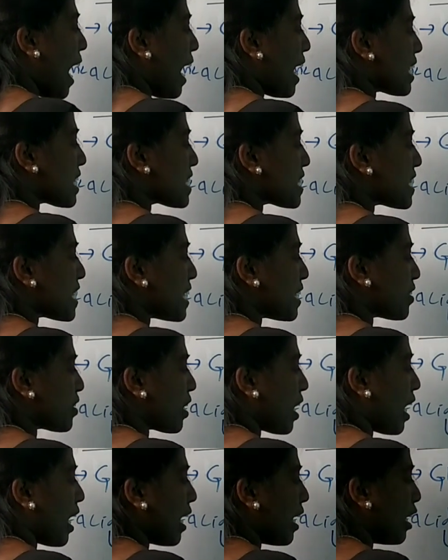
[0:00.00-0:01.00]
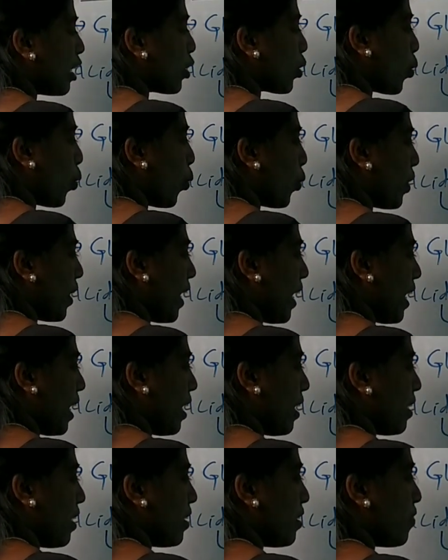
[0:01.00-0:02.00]

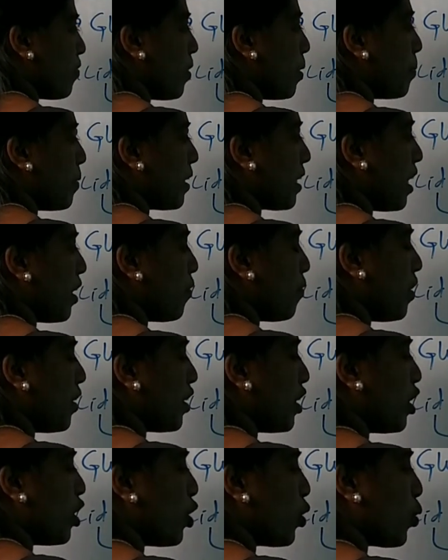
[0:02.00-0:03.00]
acetyl-CoA. Will be converted